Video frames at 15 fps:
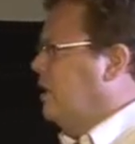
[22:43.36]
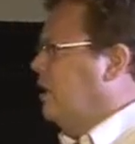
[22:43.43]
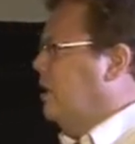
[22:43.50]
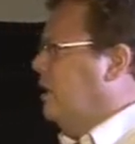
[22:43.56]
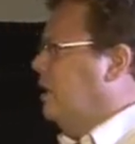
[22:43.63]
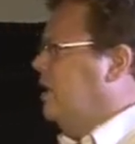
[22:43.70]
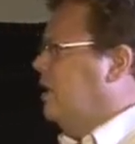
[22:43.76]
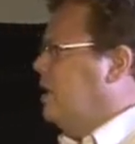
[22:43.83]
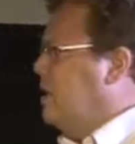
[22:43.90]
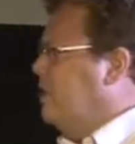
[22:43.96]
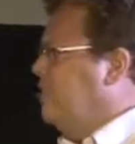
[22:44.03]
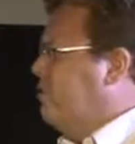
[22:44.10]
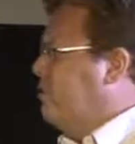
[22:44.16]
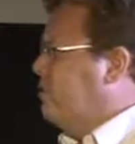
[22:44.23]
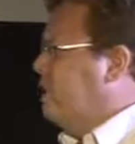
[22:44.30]
And they,
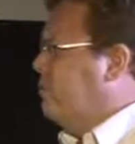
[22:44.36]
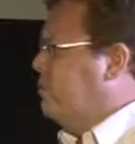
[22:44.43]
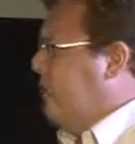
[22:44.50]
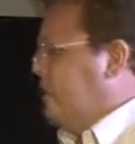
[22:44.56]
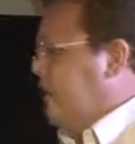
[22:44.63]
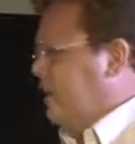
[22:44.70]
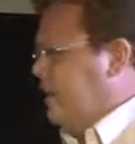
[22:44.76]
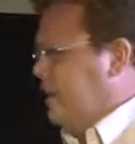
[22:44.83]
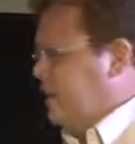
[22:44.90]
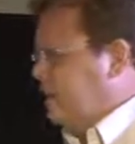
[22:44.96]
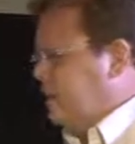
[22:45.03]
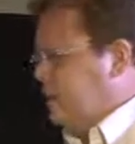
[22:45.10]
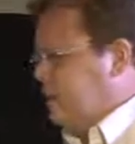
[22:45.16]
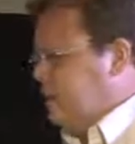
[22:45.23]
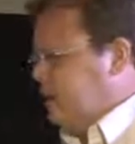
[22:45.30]
for example, I, I
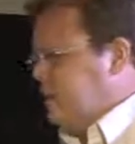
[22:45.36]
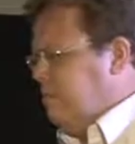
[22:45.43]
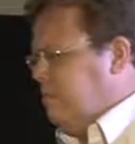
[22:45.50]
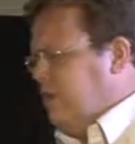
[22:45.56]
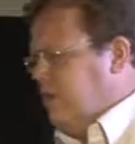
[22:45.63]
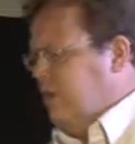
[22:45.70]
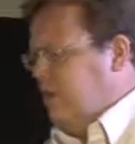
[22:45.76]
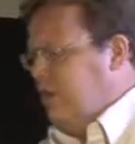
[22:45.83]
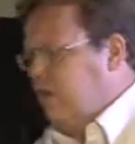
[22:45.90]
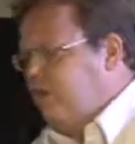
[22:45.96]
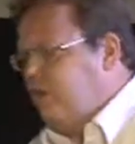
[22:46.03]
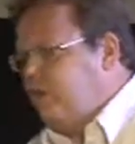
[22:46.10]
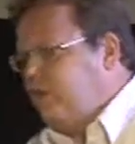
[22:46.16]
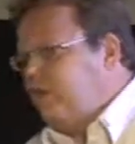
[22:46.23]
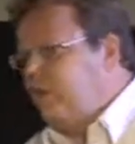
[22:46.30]
said to them, you
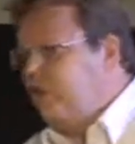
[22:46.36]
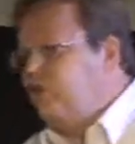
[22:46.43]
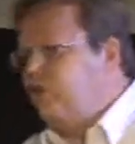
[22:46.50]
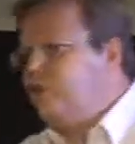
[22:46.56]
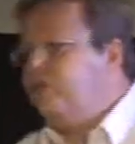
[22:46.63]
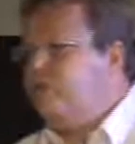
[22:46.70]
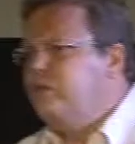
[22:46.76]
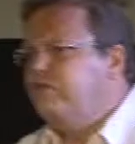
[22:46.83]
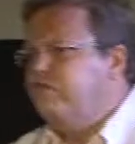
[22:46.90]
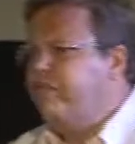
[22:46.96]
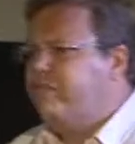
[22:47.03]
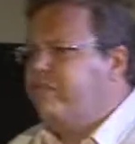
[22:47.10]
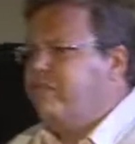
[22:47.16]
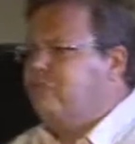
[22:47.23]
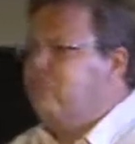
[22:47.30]
know, you're doing all these
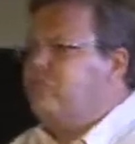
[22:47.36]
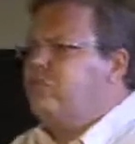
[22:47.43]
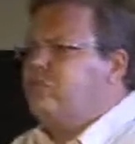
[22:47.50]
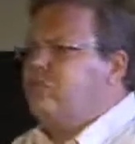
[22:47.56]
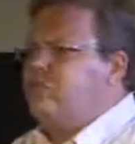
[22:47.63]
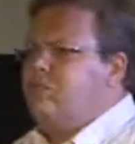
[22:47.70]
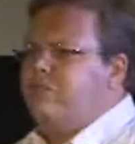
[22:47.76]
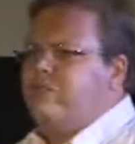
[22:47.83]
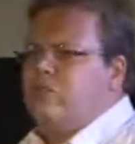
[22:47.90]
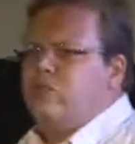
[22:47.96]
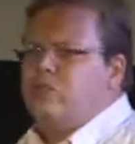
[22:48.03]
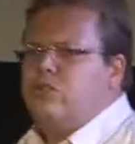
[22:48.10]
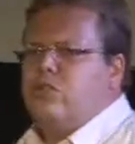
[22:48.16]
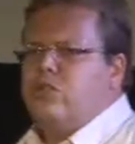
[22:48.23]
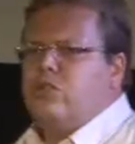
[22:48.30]
beautiful fashion shoots,
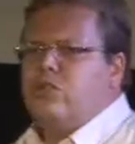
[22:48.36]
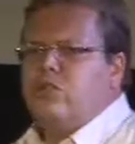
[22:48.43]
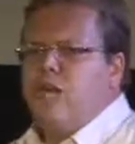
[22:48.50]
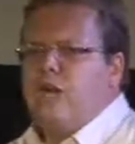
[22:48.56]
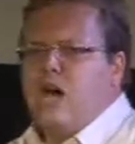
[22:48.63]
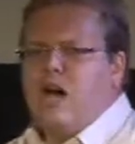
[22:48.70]
photo shoots.